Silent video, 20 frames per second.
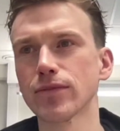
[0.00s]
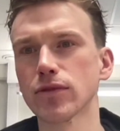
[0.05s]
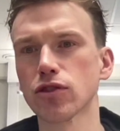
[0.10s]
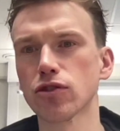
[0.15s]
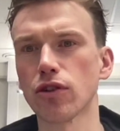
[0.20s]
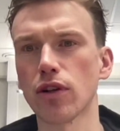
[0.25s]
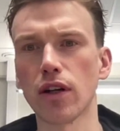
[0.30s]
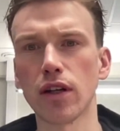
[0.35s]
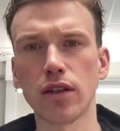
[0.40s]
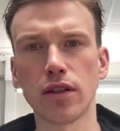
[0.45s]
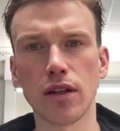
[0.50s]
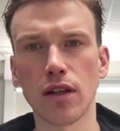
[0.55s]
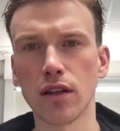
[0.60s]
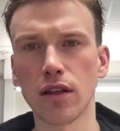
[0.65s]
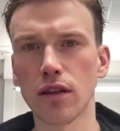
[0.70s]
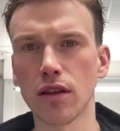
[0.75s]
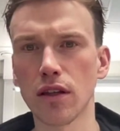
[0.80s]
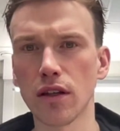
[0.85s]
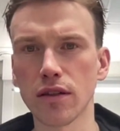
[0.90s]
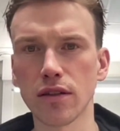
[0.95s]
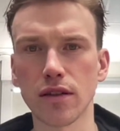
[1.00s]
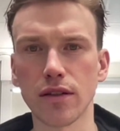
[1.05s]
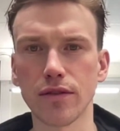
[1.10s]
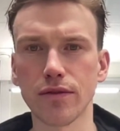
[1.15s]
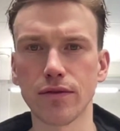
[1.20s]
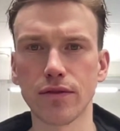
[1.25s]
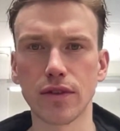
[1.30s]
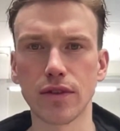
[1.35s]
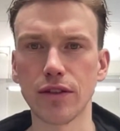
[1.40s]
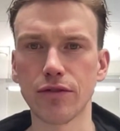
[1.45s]
tried a lot
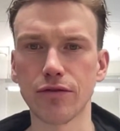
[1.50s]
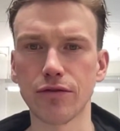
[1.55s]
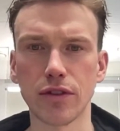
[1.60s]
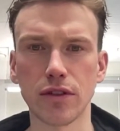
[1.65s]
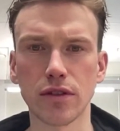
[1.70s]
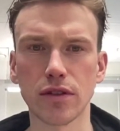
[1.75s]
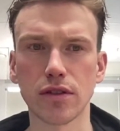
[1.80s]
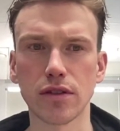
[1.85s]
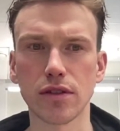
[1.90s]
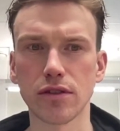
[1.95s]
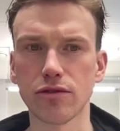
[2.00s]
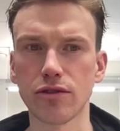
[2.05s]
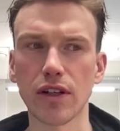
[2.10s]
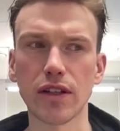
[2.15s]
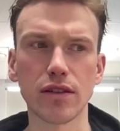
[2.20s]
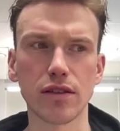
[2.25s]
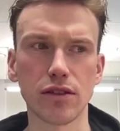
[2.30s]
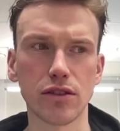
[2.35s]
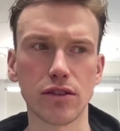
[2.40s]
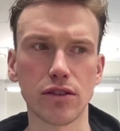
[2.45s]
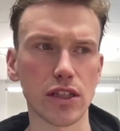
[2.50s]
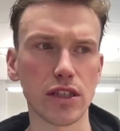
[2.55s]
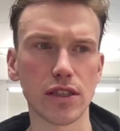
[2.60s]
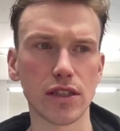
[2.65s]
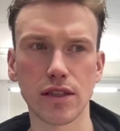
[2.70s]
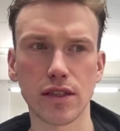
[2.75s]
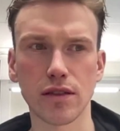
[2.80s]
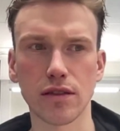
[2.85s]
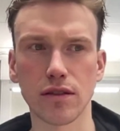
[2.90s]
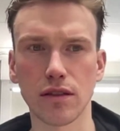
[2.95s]
of different
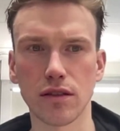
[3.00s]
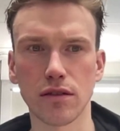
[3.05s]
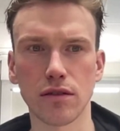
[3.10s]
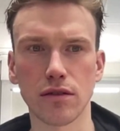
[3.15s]
strategies